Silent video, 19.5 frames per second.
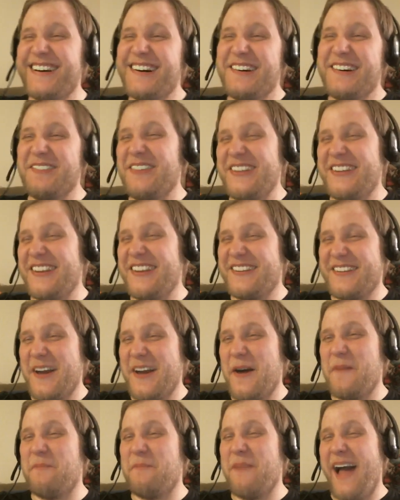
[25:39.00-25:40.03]
We'll just
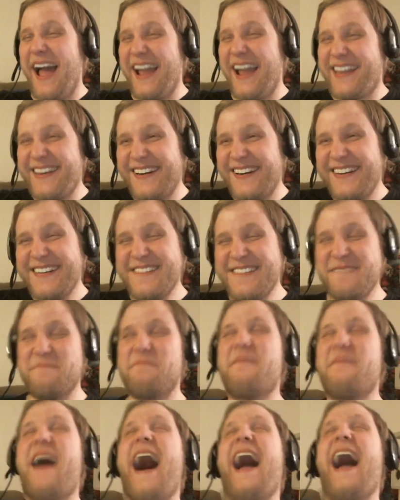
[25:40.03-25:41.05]
go back.
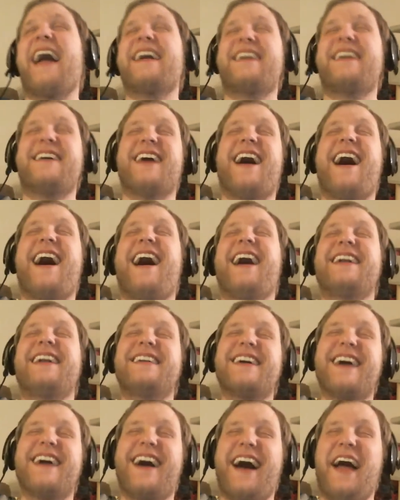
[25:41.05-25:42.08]
My God.
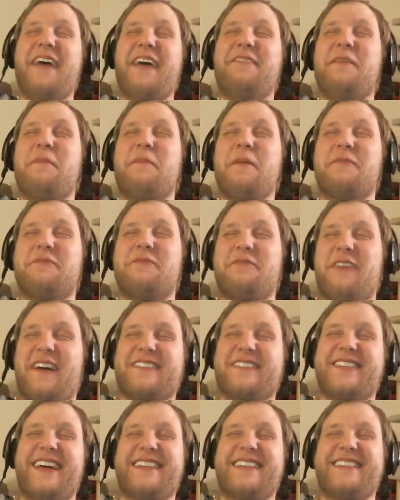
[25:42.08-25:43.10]
I haven't been
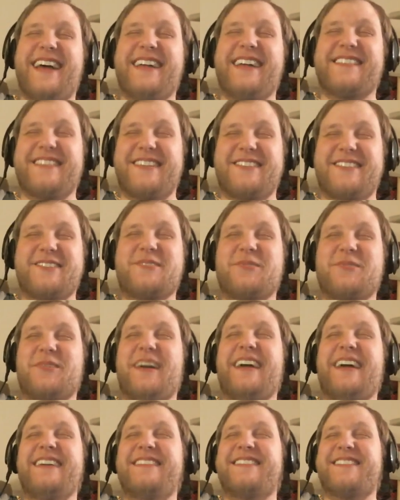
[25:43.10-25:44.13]
fucked like that since
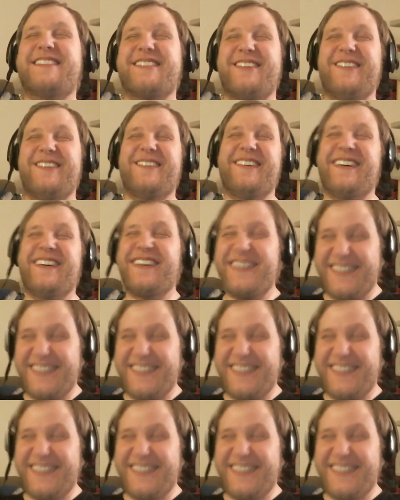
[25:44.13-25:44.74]
grade school.